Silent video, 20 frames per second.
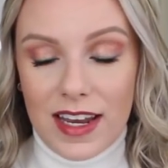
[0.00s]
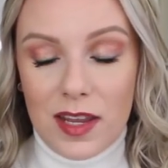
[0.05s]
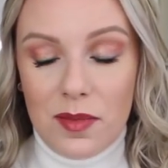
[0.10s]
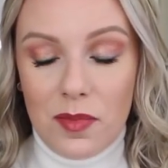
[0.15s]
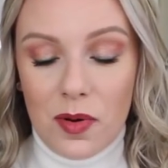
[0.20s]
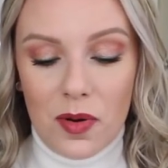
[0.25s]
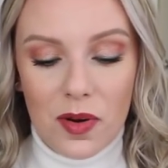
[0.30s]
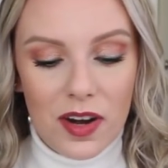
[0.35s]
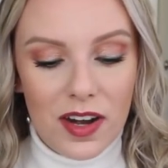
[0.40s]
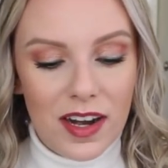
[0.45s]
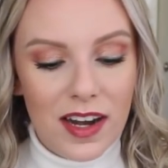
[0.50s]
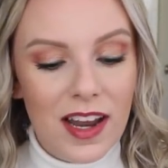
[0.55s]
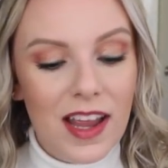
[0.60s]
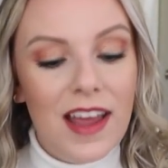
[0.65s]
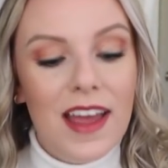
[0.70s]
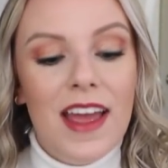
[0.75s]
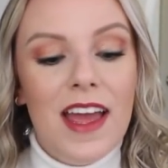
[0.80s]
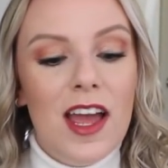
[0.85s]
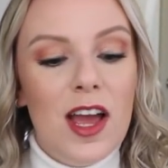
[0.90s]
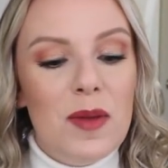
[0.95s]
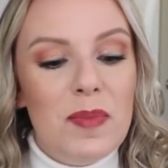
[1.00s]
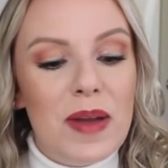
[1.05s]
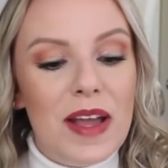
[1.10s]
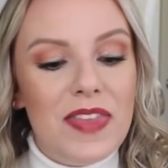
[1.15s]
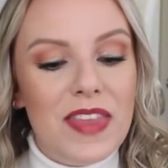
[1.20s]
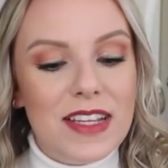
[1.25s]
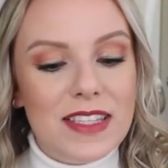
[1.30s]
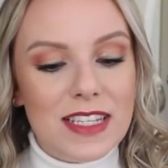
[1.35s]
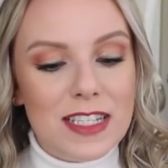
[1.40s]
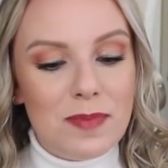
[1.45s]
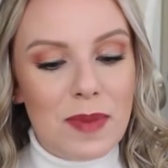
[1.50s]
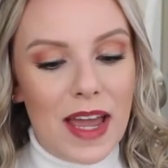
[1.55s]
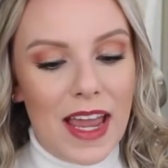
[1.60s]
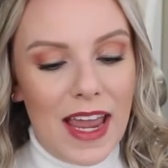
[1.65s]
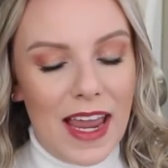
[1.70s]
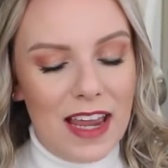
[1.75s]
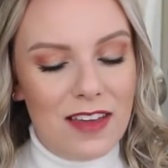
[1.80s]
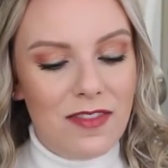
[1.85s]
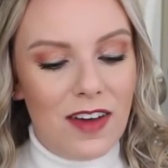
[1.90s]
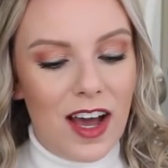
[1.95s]
anymore, but this is by
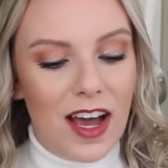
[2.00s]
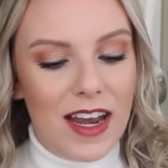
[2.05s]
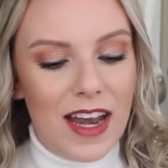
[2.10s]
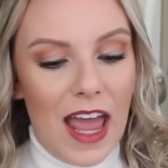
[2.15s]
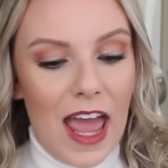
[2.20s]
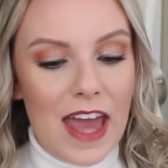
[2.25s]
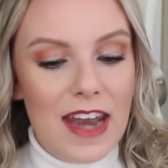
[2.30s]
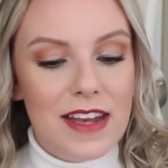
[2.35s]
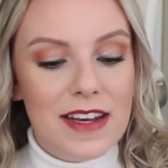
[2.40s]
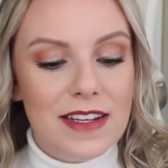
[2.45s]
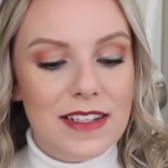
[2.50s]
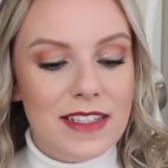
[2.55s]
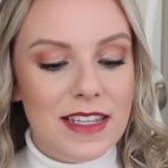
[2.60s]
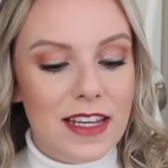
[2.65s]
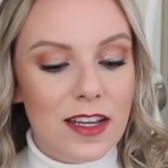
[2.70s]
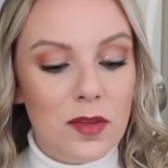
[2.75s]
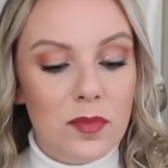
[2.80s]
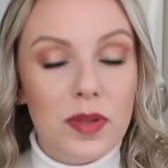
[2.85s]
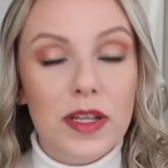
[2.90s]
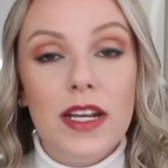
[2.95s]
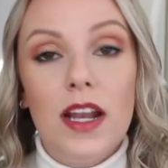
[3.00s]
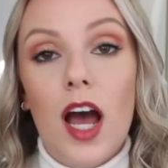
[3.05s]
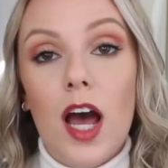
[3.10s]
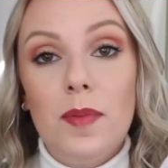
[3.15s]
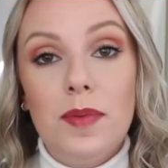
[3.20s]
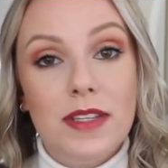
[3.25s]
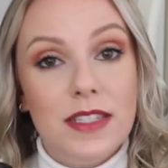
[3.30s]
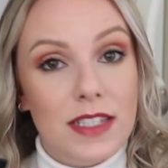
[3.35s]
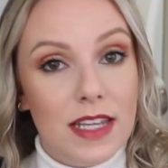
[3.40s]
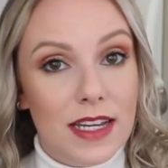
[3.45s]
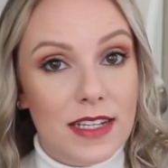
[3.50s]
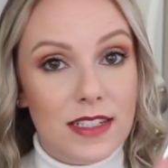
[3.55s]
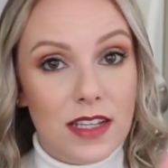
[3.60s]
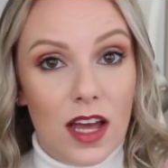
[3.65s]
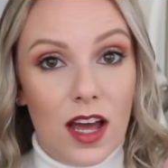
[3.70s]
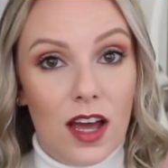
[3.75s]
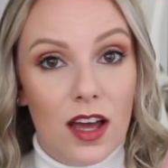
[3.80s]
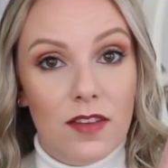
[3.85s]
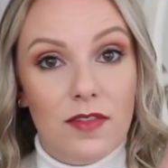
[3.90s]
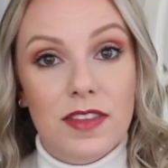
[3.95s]
Avon, and it is the complete
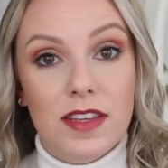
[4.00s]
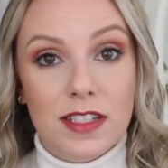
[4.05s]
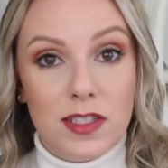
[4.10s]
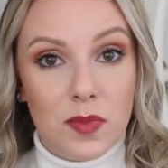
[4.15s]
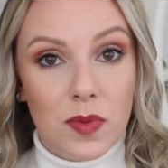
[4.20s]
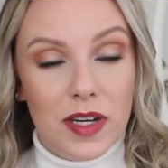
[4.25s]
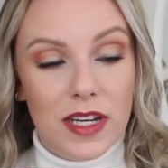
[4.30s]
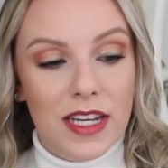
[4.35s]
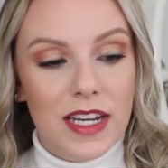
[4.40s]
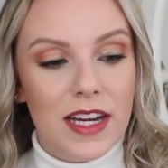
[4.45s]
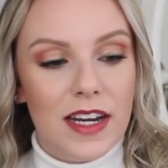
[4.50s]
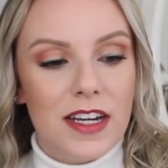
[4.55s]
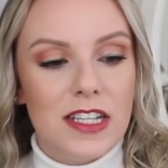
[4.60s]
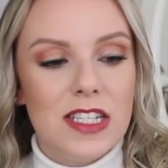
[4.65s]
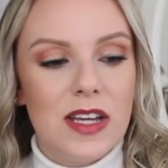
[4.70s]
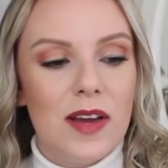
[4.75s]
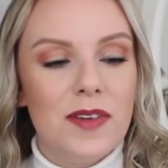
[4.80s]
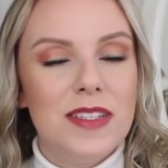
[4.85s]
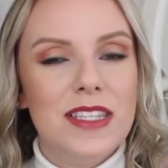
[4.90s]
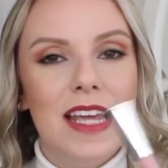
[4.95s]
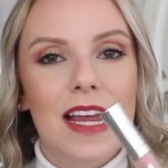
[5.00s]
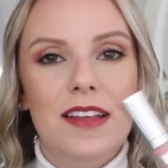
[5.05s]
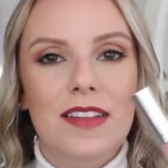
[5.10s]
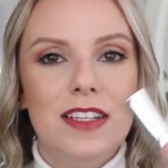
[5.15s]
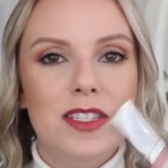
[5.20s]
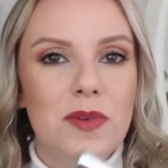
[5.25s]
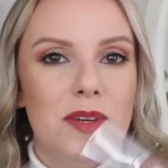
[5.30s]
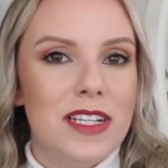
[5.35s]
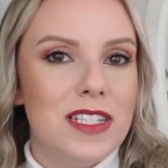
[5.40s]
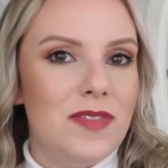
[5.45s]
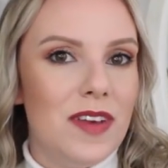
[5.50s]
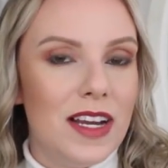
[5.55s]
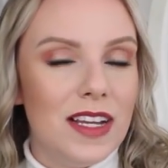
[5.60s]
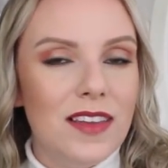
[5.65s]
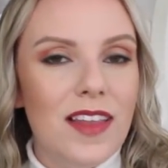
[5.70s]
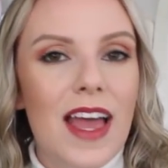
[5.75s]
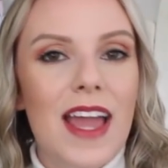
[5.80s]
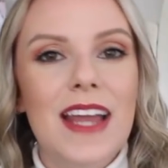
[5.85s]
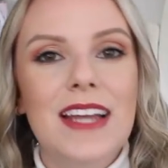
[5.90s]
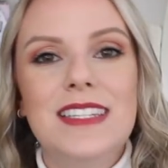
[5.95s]
opposite of this one here. So I was saying this one is very
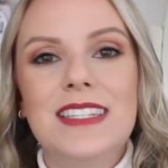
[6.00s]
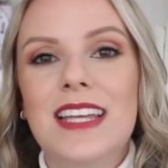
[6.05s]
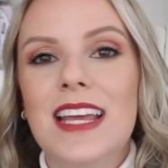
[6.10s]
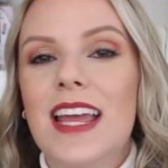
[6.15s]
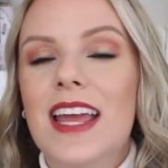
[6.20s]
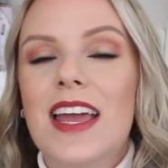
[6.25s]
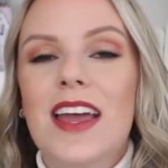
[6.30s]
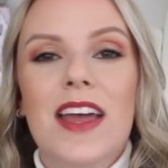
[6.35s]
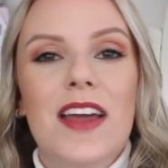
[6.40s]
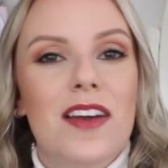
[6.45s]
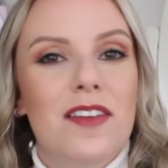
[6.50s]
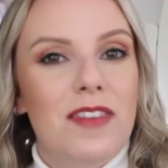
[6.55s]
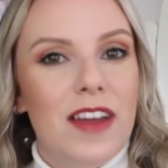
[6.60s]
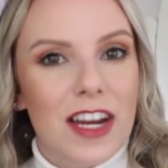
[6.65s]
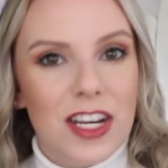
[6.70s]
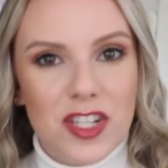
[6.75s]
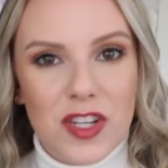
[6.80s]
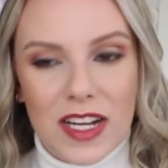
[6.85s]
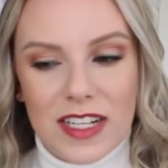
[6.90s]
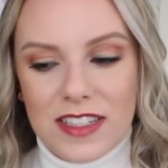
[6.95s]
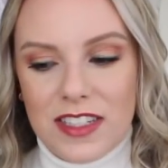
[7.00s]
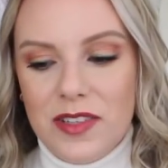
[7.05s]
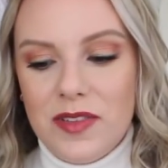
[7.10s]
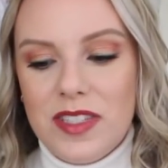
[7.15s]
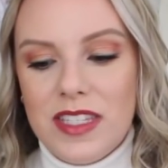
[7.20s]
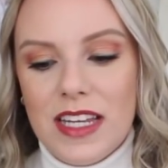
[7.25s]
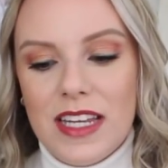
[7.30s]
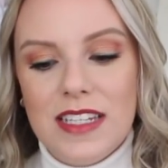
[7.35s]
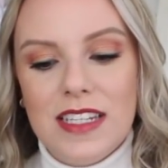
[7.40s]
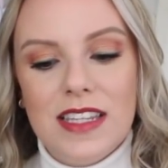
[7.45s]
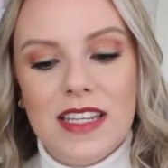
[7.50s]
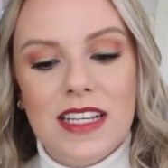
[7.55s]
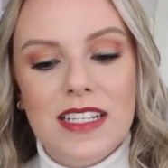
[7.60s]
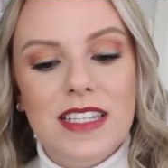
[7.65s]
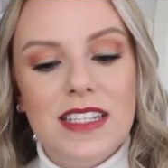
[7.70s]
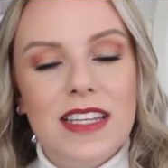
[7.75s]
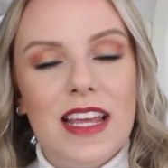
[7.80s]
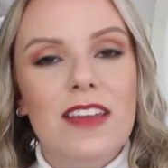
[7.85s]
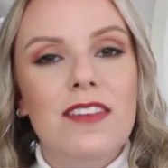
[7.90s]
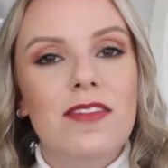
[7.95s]
light, very translucent.
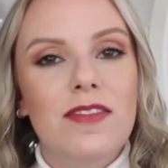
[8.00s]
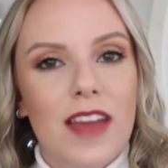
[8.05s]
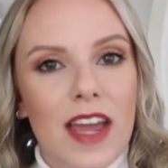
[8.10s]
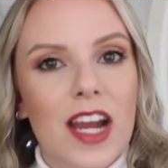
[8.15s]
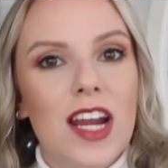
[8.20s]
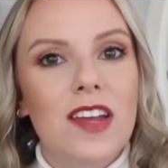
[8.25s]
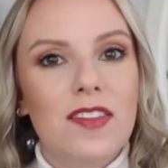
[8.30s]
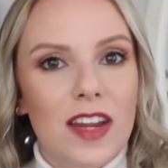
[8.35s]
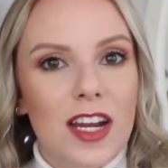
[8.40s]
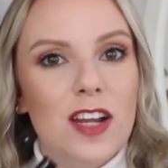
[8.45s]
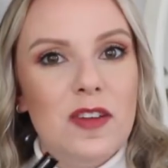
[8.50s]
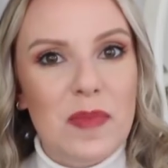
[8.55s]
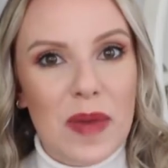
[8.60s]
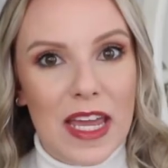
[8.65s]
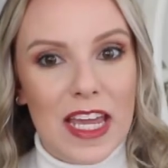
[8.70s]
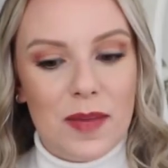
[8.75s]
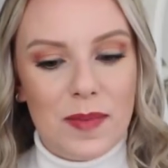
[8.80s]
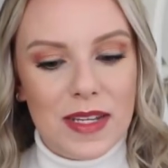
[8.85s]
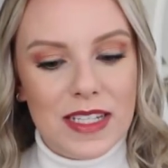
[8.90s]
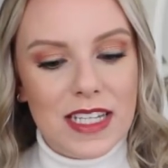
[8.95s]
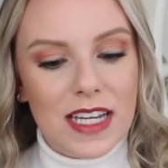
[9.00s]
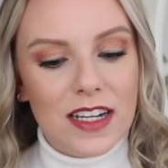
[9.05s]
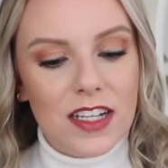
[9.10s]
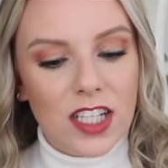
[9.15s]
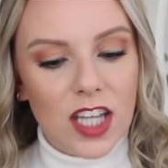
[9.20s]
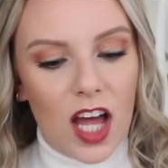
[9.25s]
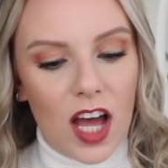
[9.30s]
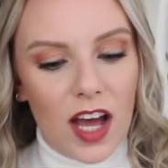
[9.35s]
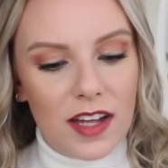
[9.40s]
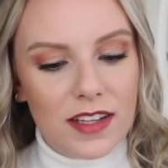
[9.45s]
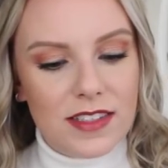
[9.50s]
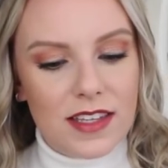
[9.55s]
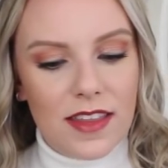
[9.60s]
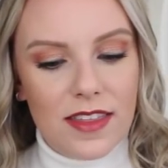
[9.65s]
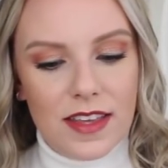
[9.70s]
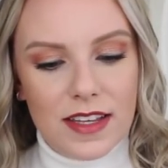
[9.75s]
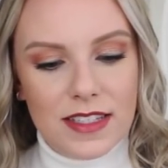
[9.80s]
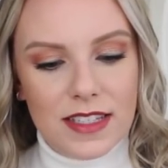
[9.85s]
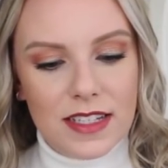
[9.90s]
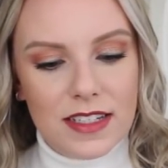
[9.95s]
This is a very, very pigmented gloss.
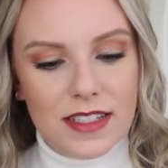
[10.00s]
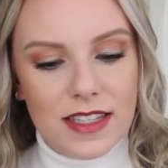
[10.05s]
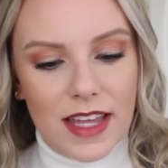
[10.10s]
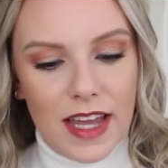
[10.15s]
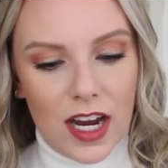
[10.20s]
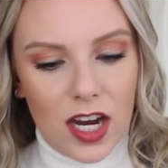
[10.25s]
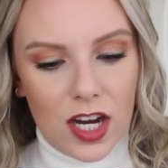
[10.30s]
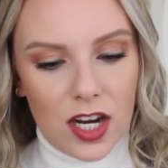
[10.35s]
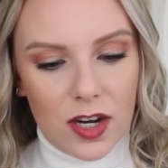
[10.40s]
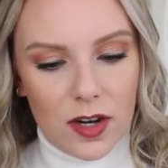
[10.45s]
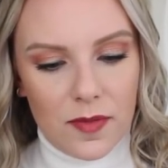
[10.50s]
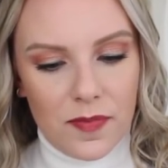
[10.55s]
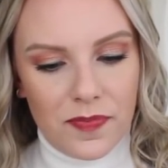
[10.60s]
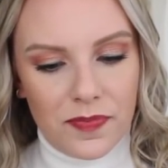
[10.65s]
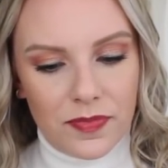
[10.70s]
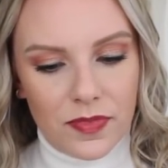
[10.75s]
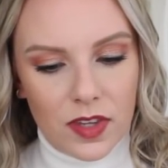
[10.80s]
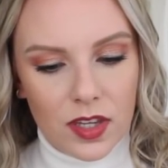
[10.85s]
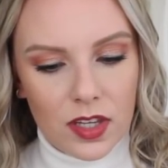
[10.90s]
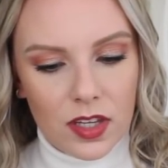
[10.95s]
This is their